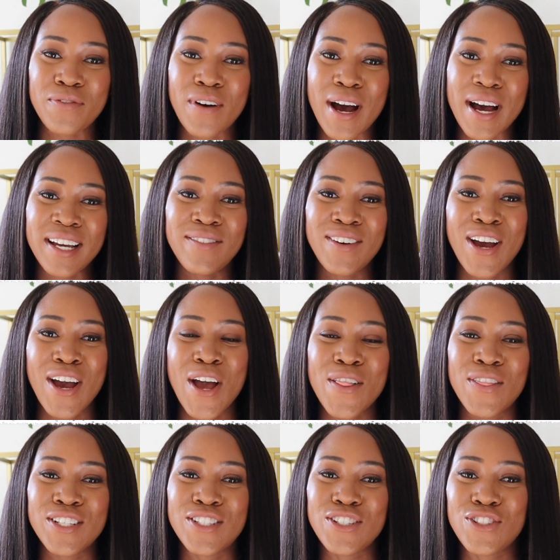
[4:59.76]
5,
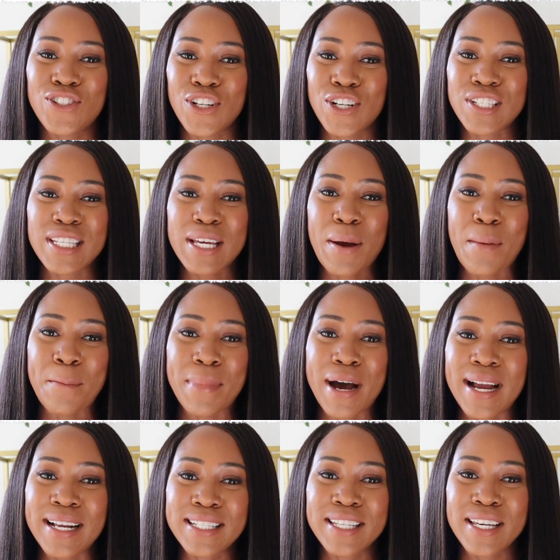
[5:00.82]
this is just
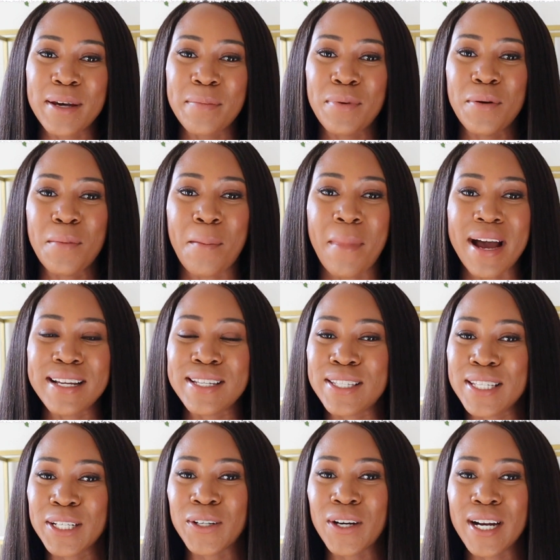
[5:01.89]
my tip, my
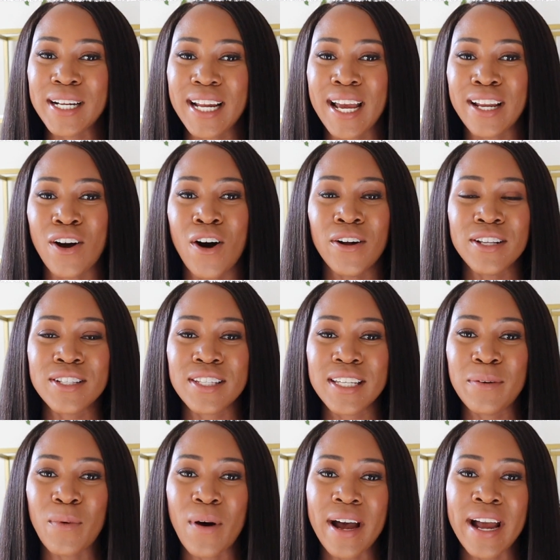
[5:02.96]
secret, and
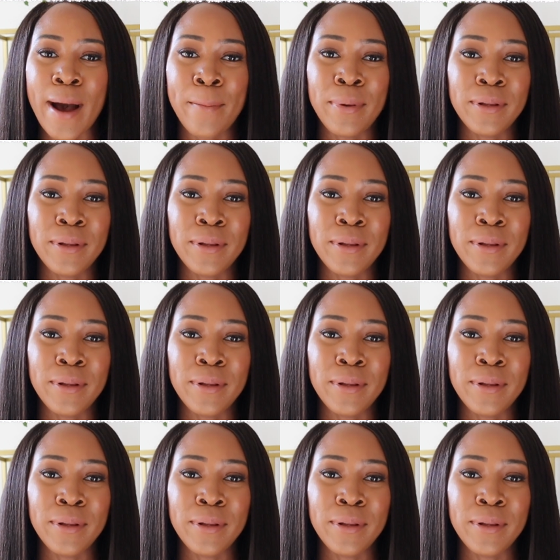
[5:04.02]
honestly why I